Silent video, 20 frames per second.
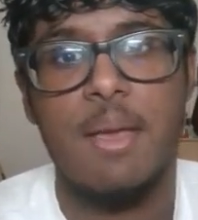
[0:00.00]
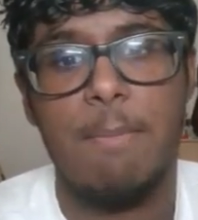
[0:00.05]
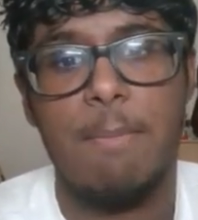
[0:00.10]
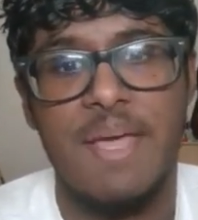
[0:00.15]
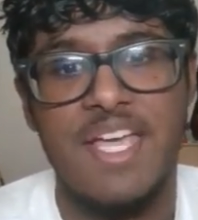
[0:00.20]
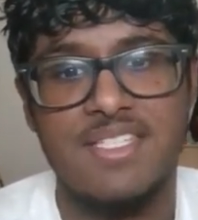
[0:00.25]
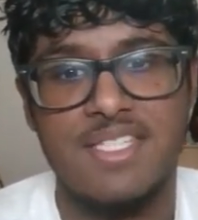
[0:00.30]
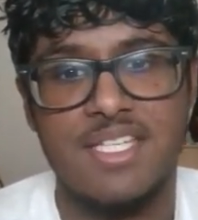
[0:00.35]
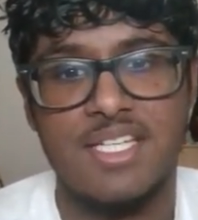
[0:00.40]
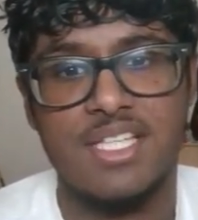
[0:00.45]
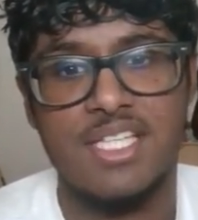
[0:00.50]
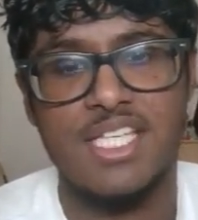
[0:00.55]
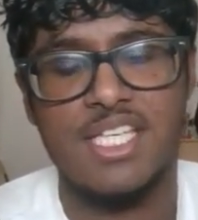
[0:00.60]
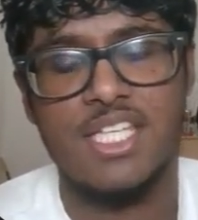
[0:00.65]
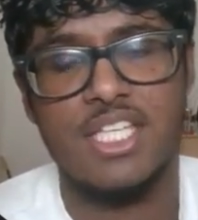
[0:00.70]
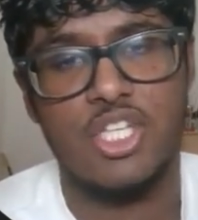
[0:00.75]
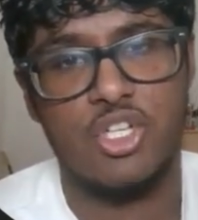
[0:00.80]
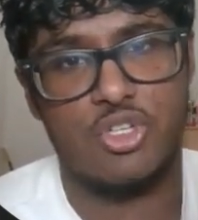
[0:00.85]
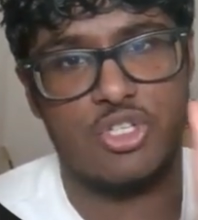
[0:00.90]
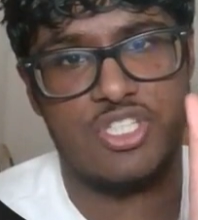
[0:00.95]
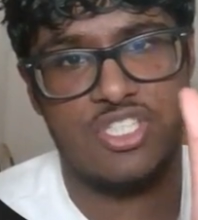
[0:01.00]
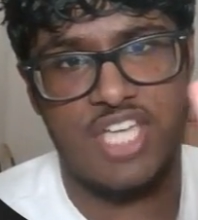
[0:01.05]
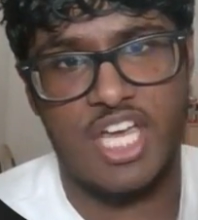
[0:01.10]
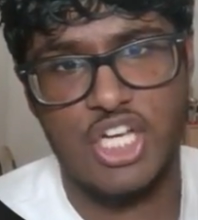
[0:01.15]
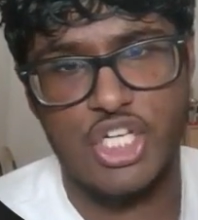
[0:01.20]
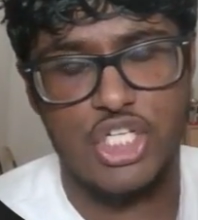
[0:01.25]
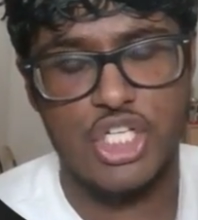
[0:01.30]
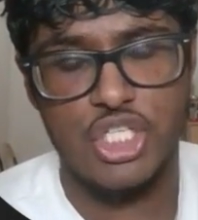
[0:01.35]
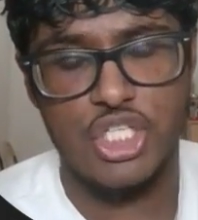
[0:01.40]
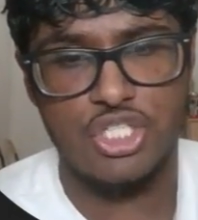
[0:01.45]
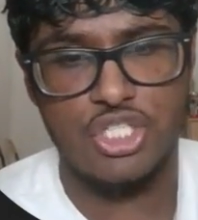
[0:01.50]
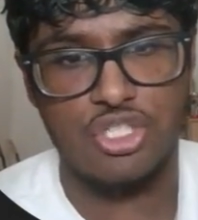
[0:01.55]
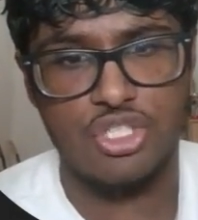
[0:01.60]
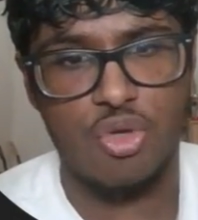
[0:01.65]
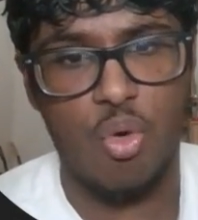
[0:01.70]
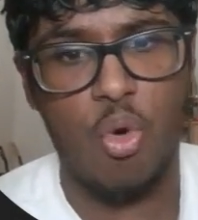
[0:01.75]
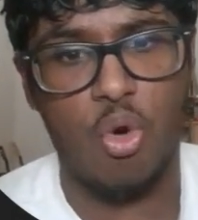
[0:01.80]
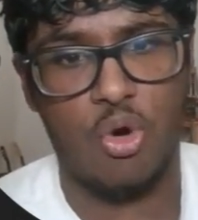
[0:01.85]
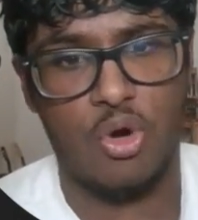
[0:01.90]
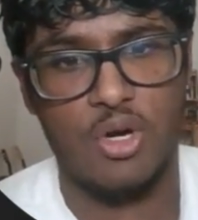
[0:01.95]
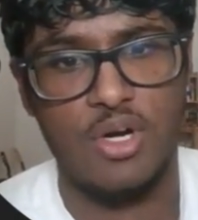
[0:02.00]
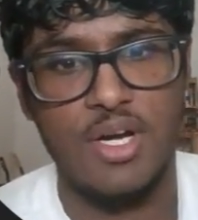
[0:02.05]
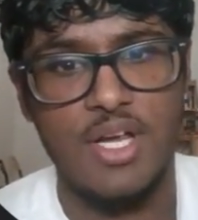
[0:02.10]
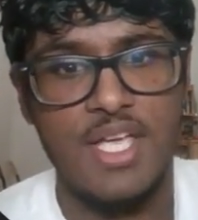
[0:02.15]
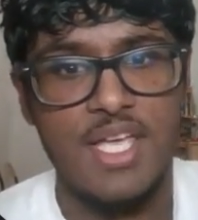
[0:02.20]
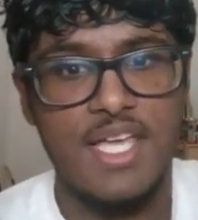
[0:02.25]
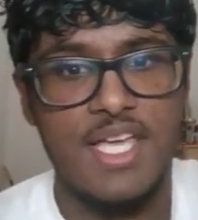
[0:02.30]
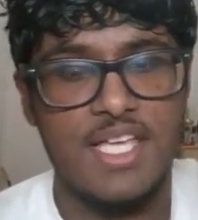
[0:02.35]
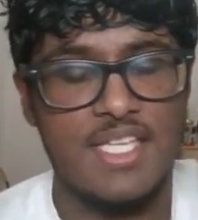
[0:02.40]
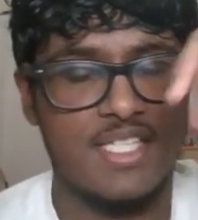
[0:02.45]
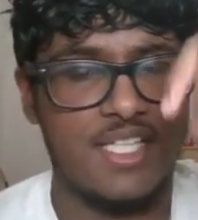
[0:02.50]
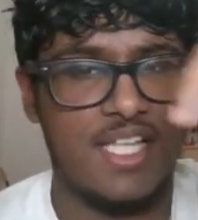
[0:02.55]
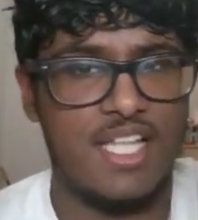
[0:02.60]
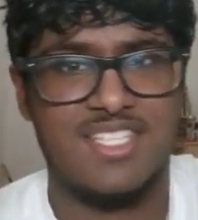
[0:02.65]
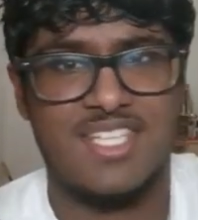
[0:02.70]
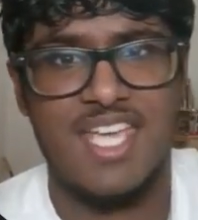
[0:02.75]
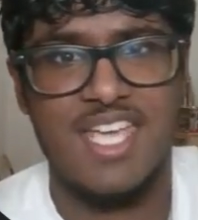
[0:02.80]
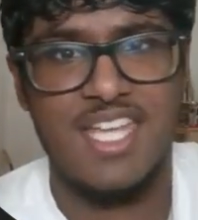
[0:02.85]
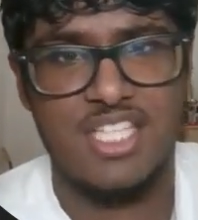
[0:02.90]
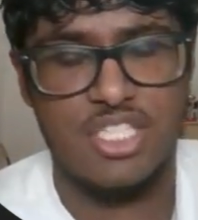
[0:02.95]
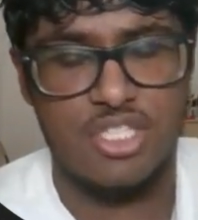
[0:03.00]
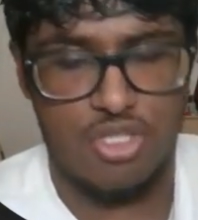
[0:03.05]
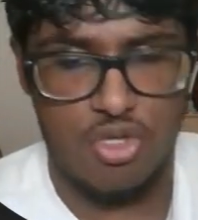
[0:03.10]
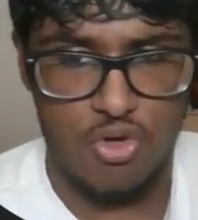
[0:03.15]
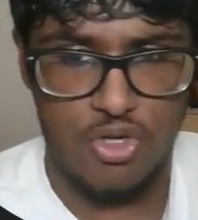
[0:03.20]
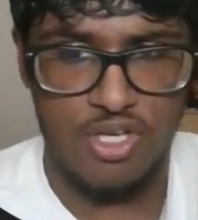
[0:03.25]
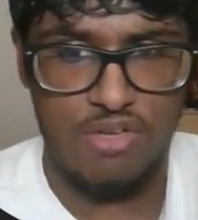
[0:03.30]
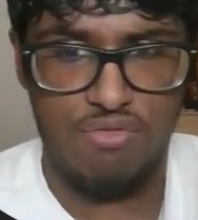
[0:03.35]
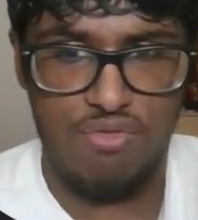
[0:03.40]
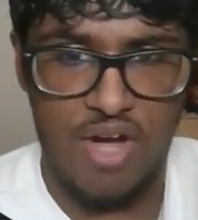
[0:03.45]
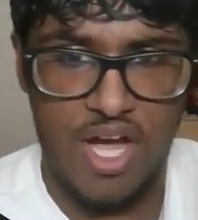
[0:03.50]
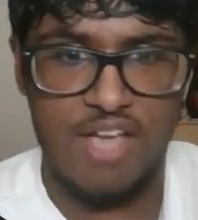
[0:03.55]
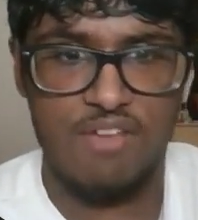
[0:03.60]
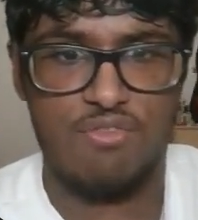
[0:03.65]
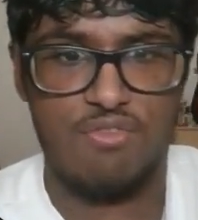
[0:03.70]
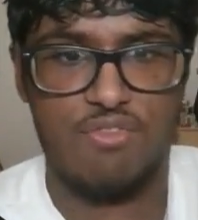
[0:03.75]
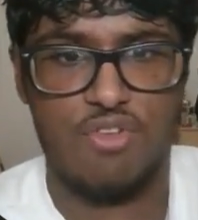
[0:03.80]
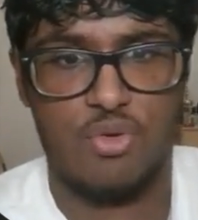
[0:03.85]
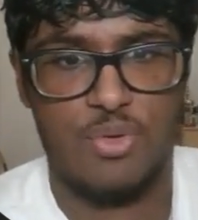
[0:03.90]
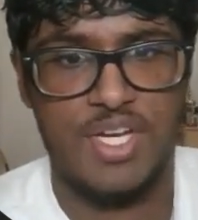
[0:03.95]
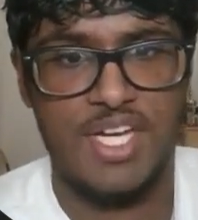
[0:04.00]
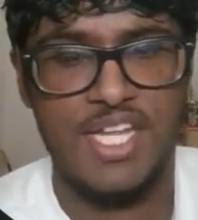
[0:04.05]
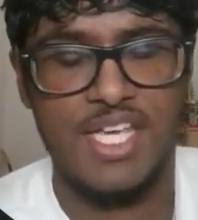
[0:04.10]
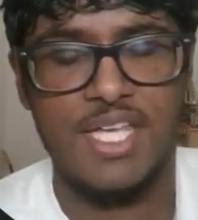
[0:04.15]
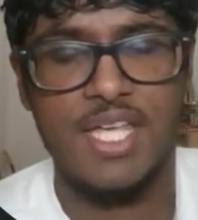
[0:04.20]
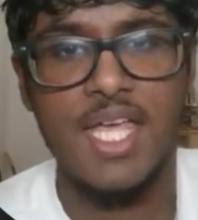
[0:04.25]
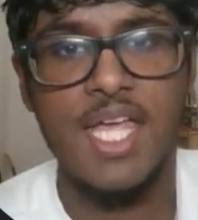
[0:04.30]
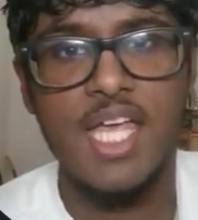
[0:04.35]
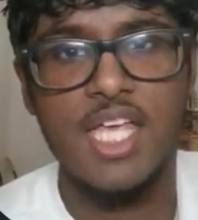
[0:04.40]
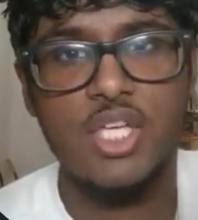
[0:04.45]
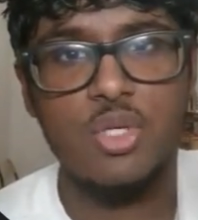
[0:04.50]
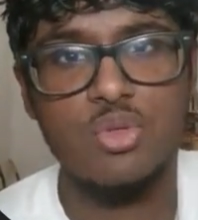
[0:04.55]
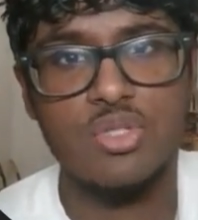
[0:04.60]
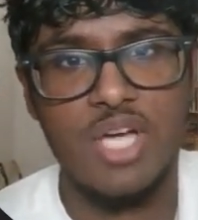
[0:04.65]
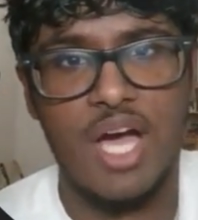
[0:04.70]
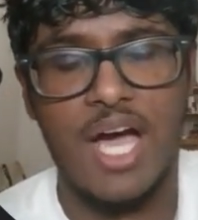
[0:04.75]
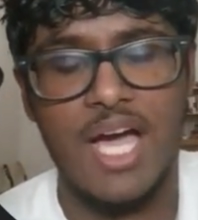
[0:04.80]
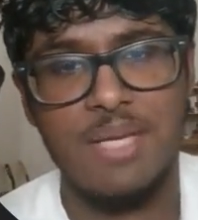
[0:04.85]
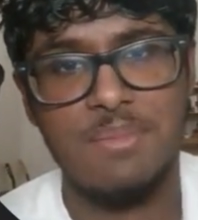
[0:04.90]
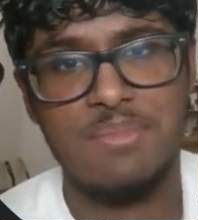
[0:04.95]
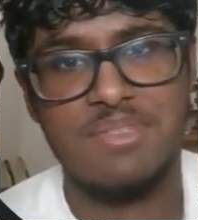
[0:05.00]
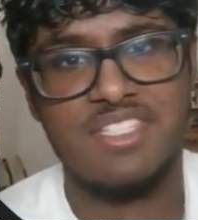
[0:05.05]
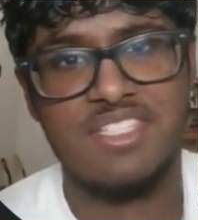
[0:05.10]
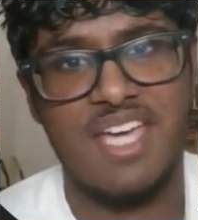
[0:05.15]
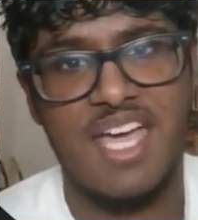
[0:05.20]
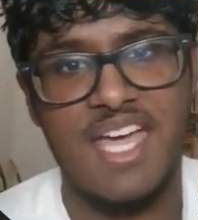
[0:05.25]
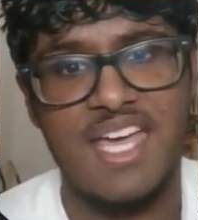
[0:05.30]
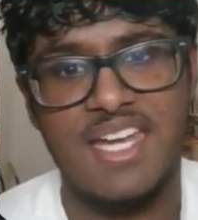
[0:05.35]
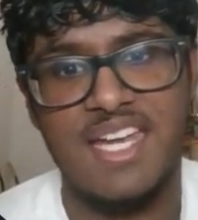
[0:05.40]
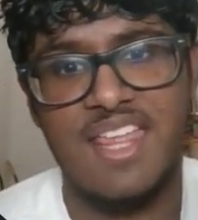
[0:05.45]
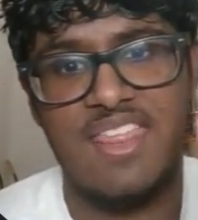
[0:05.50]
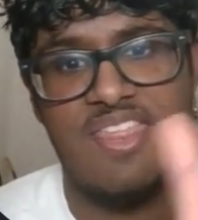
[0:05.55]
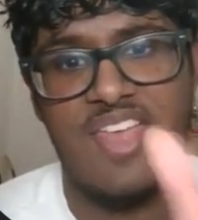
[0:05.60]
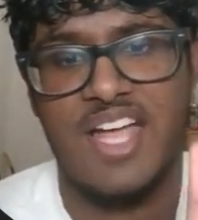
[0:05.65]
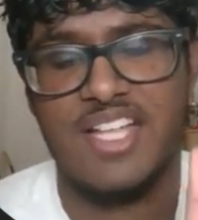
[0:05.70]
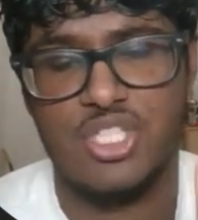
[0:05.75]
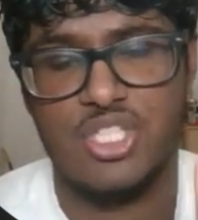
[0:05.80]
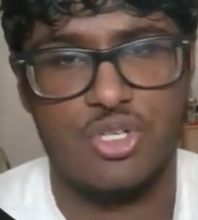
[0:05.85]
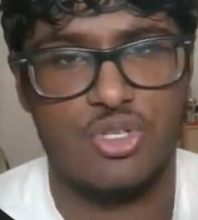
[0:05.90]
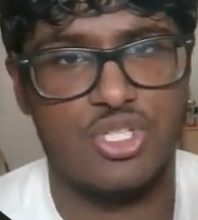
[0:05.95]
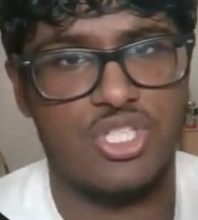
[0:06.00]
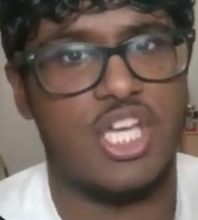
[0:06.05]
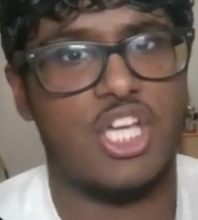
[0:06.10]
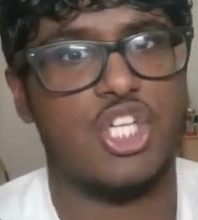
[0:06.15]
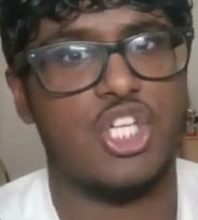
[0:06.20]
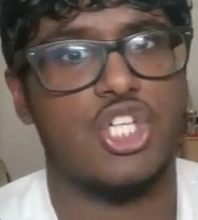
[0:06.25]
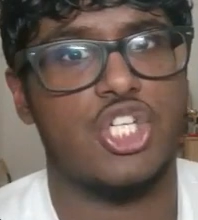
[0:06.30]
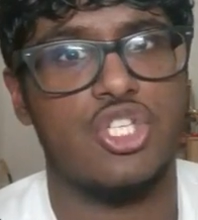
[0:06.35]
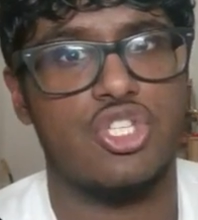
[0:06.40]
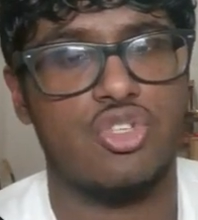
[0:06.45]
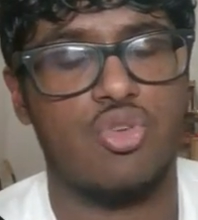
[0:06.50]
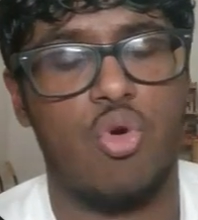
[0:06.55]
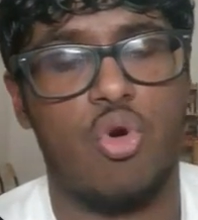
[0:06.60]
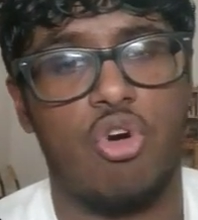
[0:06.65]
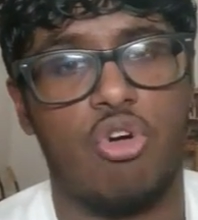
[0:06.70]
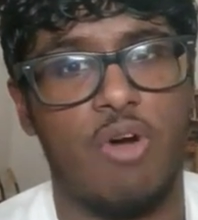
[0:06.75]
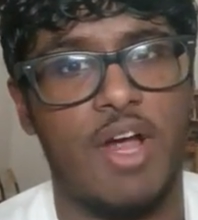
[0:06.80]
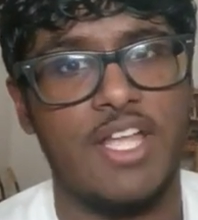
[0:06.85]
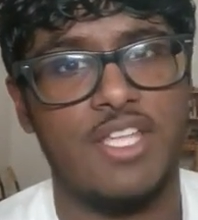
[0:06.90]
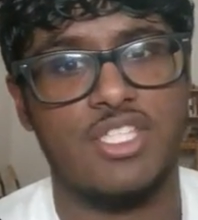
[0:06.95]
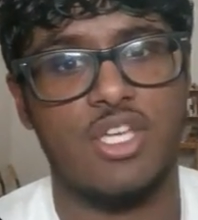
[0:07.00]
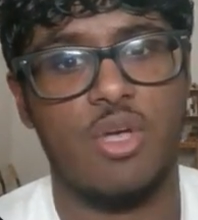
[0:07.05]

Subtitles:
basically your section score is, let's say it's 35 for reading, you times 10 and that's your section score, right?